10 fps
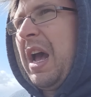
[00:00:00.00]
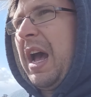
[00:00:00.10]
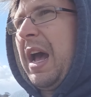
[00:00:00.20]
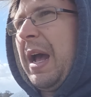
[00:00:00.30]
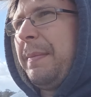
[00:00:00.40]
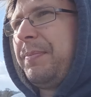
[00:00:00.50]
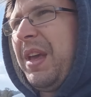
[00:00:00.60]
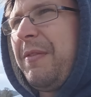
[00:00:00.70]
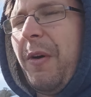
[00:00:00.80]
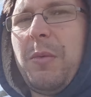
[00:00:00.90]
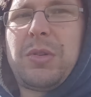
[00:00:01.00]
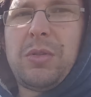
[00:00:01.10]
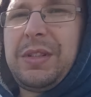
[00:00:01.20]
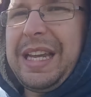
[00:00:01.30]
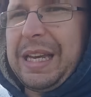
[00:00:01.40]
Um, if I was
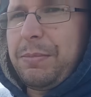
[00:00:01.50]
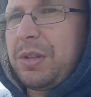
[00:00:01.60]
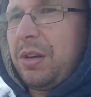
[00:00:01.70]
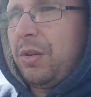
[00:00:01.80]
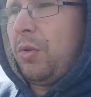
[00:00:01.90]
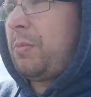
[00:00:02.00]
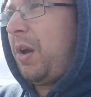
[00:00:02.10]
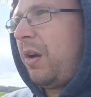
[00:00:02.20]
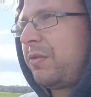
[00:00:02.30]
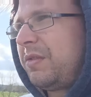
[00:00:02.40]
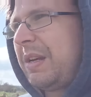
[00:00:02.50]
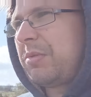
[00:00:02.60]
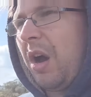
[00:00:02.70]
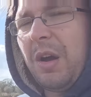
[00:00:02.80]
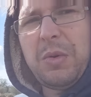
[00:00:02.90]
on deeps, all my hives on
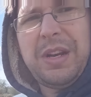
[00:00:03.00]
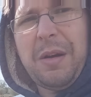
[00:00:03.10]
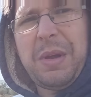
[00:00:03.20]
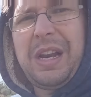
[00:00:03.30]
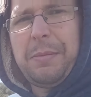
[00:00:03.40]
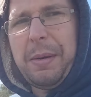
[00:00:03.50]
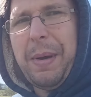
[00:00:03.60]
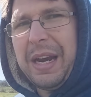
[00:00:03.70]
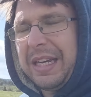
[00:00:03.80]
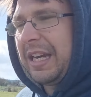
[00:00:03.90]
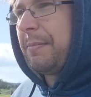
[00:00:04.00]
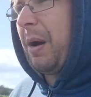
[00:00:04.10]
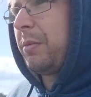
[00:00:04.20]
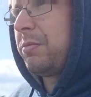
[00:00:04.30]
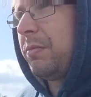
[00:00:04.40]
deeps, I would now be a little bit panicky
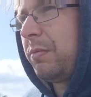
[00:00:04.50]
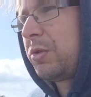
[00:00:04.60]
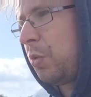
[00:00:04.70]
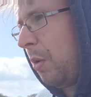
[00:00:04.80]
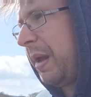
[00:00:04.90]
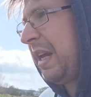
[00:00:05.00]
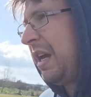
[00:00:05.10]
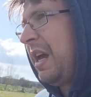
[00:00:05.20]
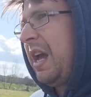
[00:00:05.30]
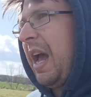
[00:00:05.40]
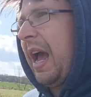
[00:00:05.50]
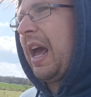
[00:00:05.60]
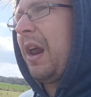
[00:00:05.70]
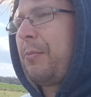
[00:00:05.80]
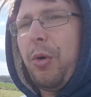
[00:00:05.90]
about swarming,
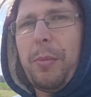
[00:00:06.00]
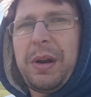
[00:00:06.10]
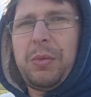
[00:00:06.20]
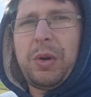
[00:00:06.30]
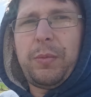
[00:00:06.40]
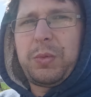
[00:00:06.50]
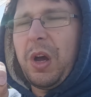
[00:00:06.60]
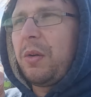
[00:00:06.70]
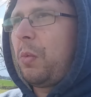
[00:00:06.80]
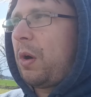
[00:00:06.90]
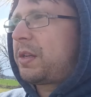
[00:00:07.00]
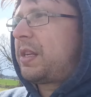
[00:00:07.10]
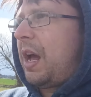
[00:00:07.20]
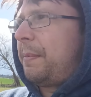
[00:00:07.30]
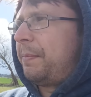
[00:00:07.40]
and I probably would have done
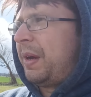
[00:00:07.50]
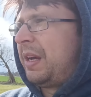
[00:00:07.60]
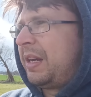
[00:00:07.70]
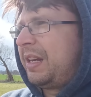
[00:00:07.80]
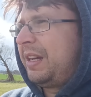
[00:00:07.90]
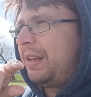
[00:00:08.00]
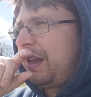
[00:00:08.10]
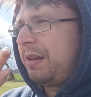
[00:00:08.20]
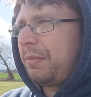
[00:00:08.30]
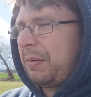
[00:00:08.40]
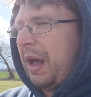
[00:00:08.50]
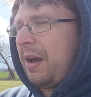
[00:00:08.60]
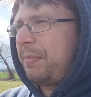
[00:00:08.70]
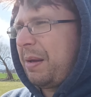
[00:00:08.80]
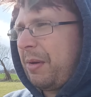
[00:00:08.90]
what um,
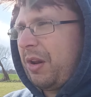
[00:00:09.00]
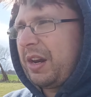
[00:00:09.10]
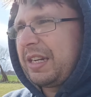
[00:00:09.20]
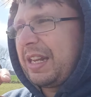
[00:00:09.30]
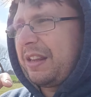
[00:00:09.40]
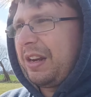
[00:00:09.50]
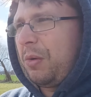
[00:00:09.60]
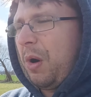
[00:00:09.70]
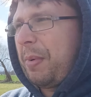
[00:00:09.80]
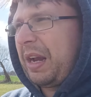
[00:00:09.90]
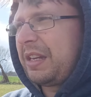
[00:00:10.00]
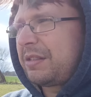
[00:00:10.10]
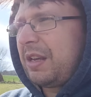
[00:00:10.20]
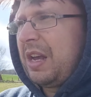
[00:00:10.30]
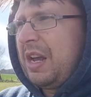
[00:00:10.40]
uh, Black Mountain Honey did a little while back,
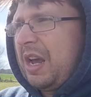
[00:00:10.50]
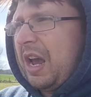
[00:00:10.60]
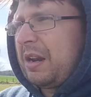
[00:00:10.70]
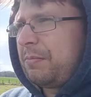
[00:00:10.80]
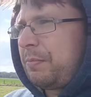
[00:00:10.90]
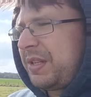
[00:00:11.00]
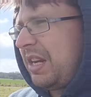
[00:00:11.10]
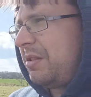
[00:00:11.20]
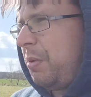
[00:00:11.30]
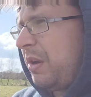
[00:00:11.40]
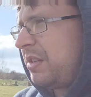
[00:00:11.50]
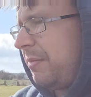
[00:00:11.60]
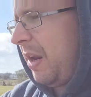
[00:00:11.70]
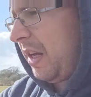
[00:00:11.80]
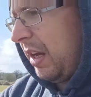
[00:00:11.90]
and and potentially putting
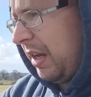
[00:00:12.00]
something like